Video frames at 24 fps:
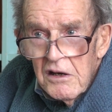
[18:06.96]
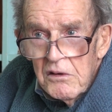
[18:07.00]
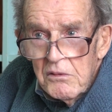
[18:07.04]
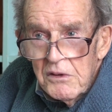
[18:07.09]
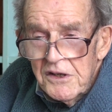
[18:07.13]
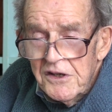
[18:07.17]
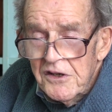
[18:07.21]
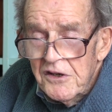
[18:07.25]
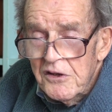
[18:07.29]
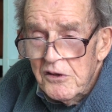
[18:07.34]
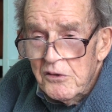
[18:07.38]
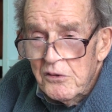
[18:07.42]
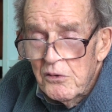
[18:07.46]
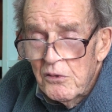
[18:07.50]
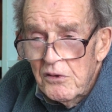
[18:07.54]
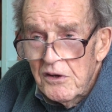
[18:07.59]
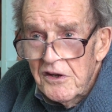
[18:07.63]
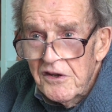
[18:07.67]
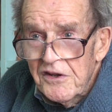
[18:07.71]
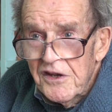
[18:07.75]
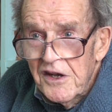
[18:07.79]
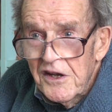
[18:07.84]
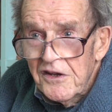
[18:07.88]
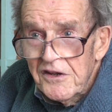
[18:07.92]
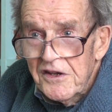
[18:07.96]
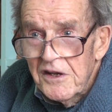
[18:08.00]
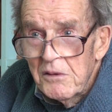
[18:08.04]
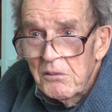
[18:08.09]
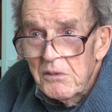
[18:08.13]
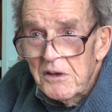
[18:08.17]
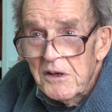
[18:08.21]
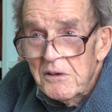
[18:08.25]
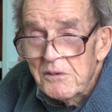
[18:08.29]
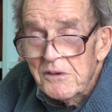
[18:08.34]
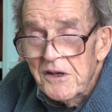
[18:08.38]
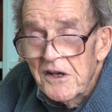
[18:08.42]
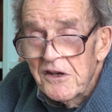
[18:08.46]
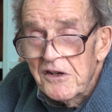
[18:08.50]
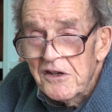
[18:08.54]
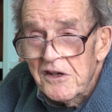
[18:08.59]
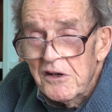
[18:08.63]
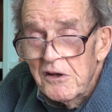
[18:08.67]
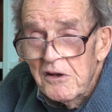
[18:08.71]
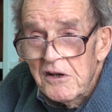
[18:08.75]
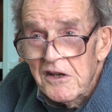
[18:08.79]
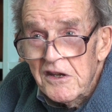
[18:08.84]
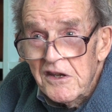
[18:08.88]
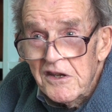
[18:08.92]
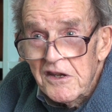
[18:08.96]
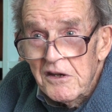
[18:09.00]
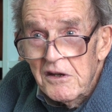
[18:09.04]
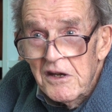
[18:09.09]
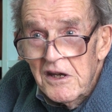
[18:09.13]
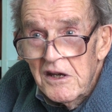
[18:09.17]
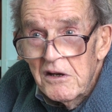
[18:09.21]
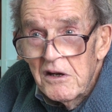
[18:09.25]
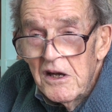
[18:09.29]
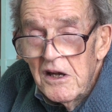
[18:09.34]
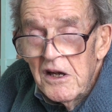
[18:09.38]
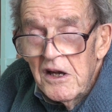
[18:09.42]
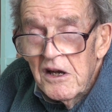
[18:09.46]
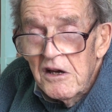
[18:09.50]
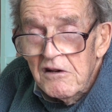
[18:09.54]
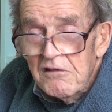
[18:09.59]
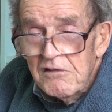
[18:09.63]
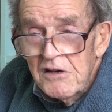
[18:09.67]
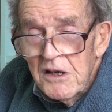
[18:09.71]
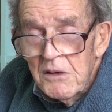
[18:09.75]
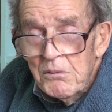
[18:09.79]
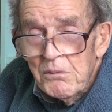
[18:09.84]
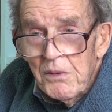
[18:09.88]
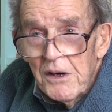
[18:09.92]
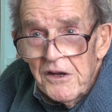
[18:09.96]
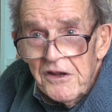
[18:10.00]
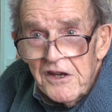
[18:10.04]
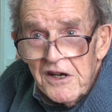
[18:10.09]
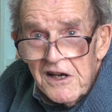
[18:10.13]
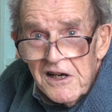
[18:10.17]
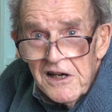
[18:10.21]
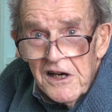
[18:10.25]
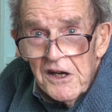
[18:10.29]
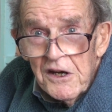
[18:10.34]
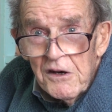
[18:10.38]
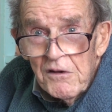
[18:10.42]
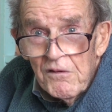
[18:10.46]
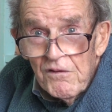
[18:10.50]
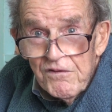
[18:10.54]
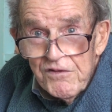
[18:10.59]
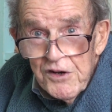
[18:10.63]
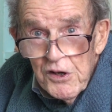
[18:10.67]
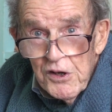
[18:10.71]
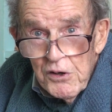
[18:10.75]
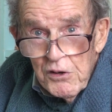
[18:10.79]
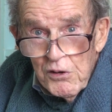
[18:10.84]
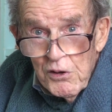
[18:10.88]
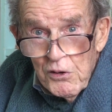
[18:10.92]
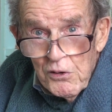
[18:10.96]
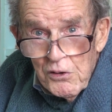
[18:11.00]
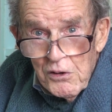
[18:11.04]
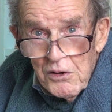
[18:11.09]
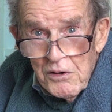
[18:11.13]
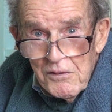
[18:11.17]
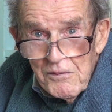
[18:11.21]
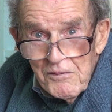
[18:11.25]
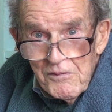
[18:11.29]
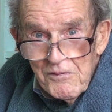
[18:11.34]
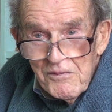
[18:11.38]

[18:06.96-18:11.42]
We didn't call it that then, but it was undergoing creep by the Glenn flow law.